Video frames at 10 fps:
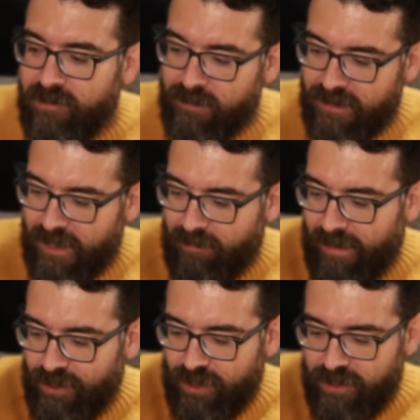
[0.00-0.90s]
Christmas
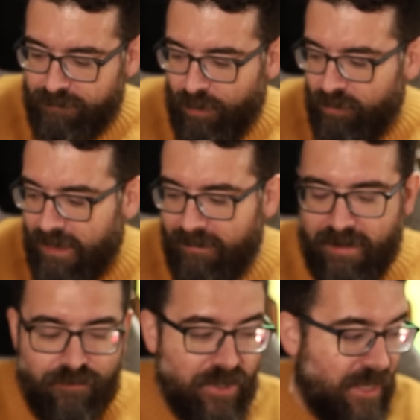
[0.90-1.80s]
decorations, pulled out
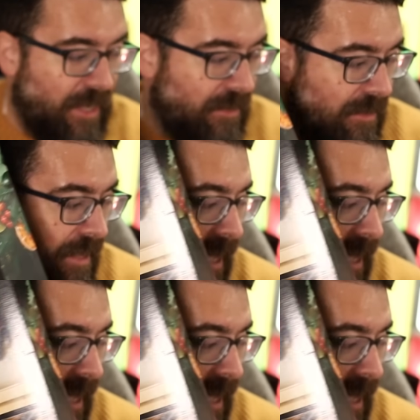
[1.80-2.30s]
every year,